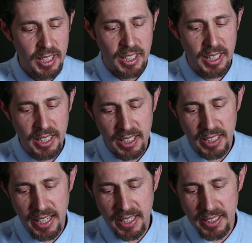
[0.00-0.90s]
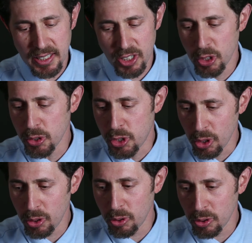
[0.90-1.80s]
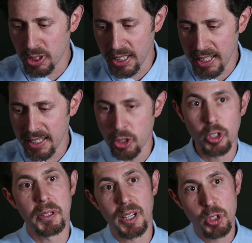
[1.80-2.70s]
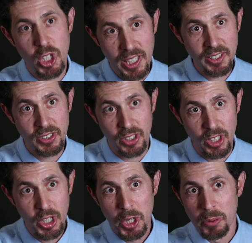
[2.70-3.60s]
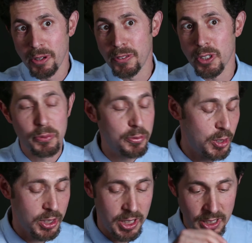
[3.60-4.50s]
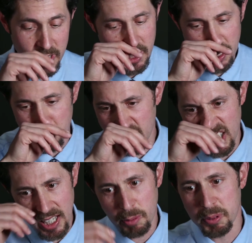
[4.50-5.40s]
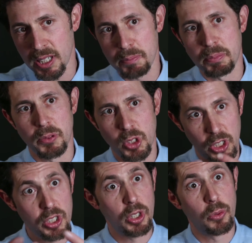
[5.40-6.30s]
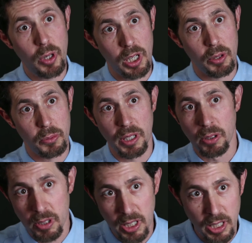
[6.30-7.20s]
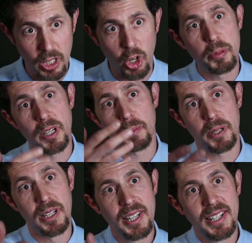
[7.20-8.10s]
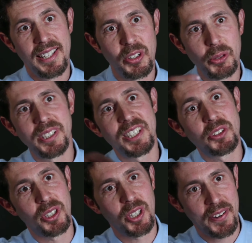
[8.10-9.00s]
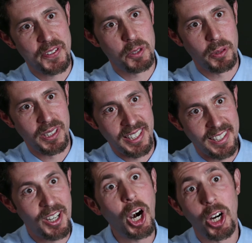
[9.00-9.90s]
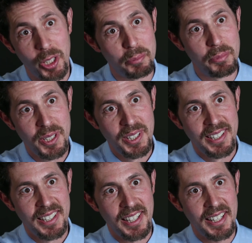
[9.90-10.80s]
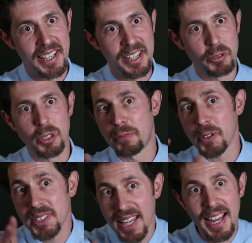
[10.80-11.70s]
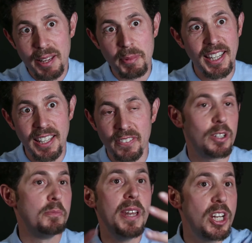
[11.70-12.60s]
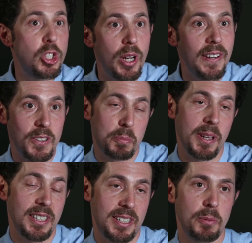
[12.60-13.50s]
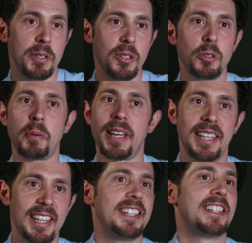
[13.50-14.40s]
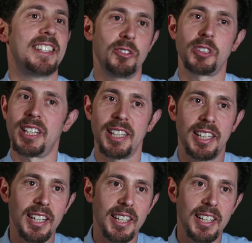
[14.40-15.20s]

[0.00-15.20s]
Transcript: And Joel Klein, who had become chancellor, one of his first things he did was he helped Kipp start to grow. He opened up an old district office building in Harlem. It was the first time they'd given administrative space to be used by kids, and it was like,